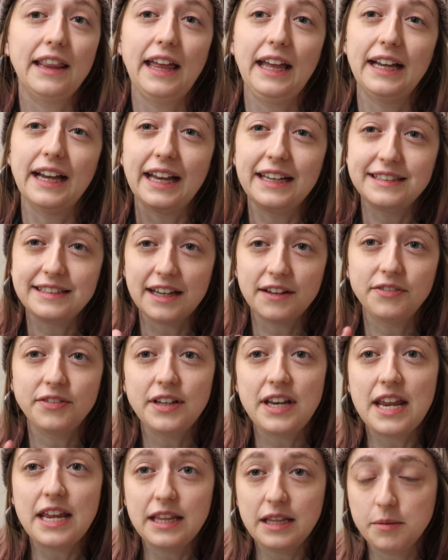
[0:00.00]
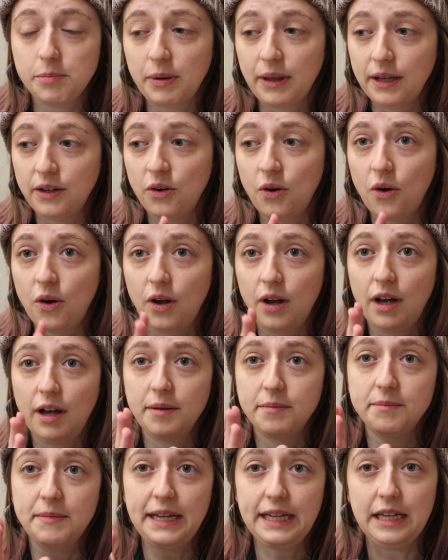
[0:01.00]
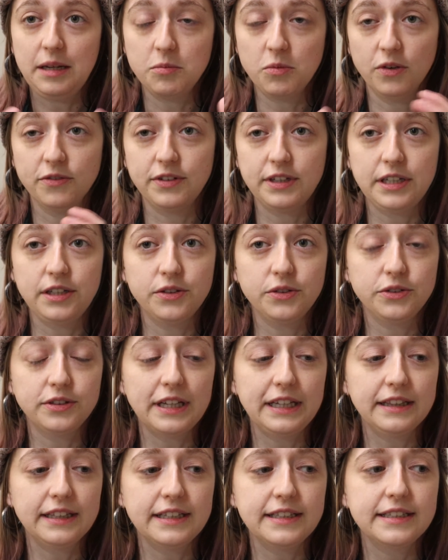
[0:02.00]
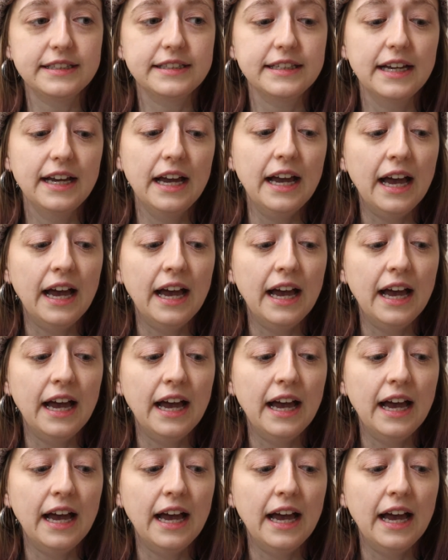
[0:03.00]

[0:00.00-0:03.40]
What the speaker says: Like, I definitely plan on making more videos like this,